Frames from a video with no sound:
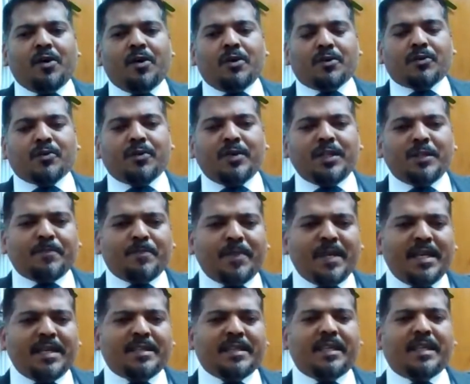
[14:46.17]
So it's
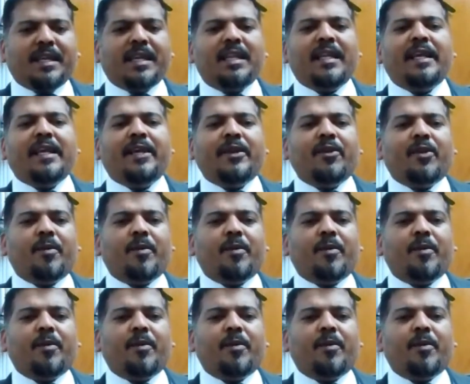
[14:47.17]
basically